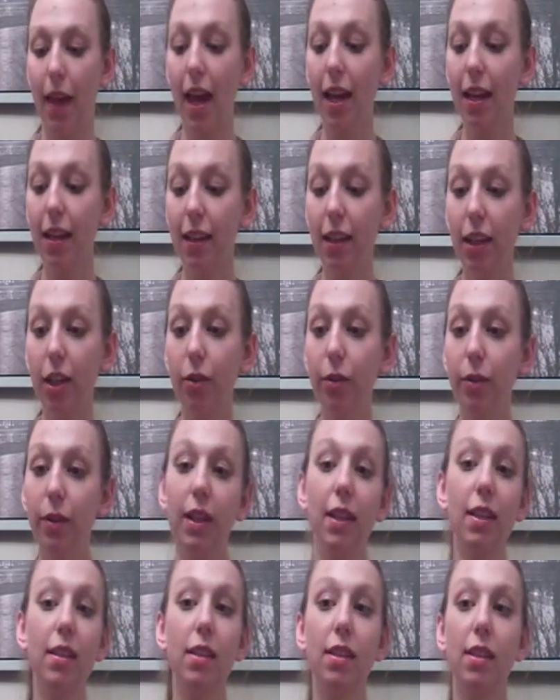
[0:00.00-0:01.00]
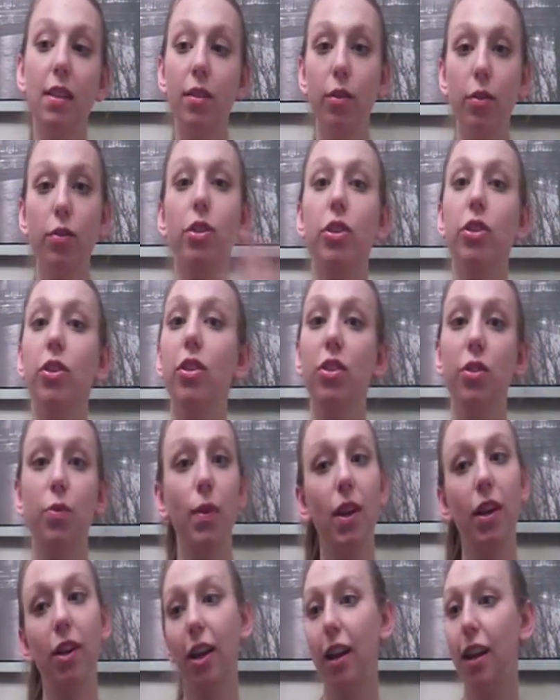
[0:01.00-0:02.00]
And, you know, his nutrition, his
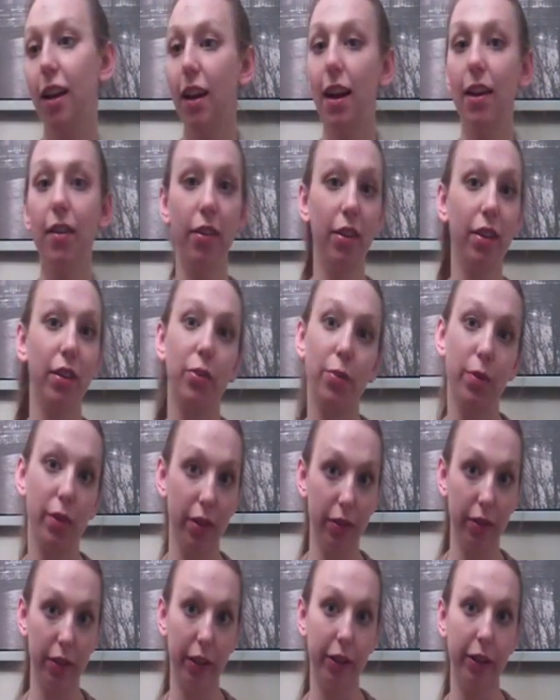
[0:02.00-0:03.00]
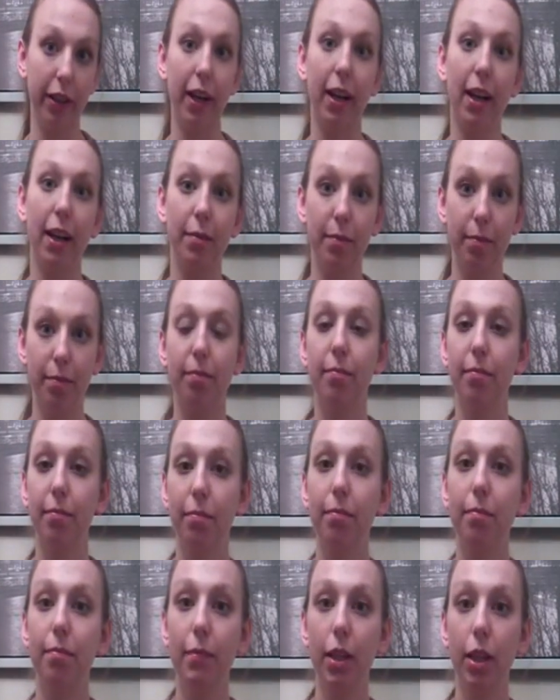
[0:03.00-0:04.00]
weight gain, and everything's really, really great. I've,
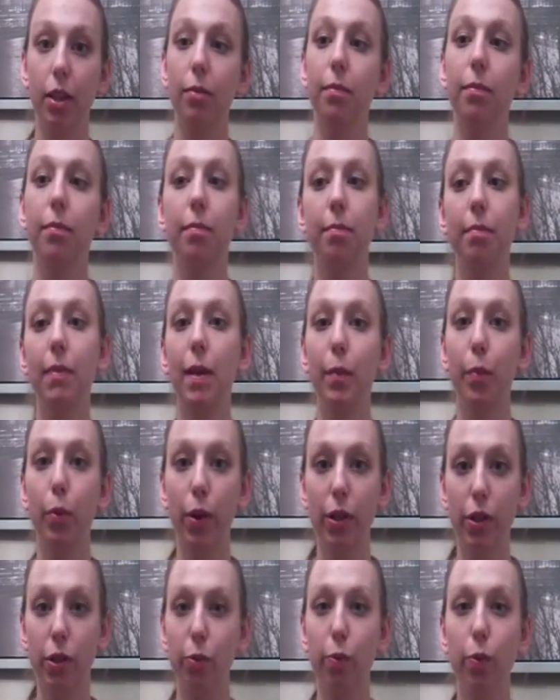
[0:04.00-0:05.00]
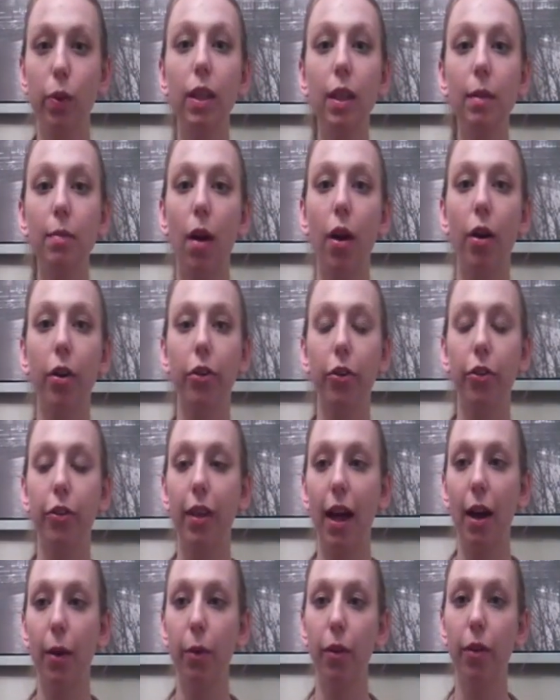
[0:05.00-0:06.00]
you know, made a point to really monitor
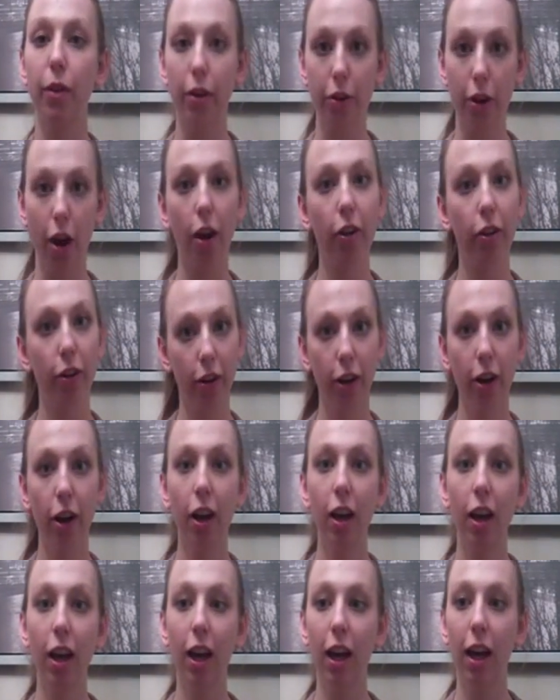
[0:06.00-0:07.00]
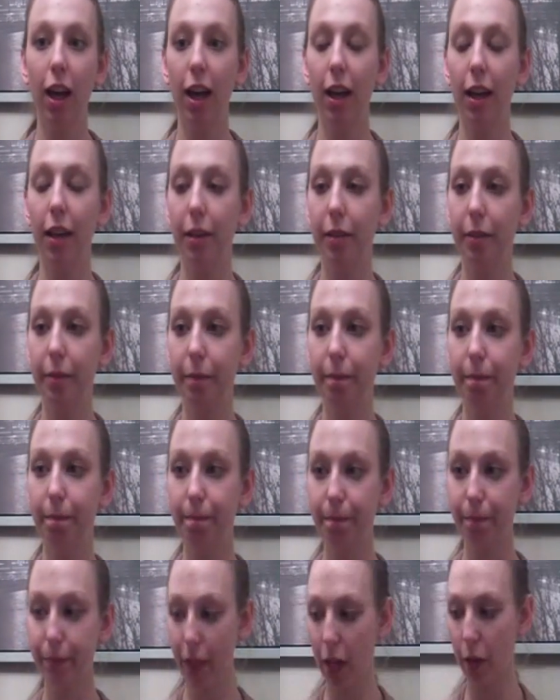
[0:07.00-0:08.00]
that with our doctor.
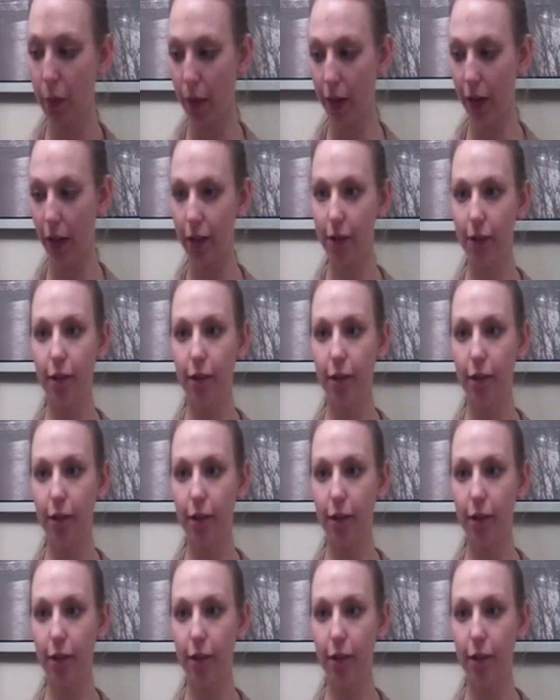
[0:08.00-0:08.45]
And whatnot.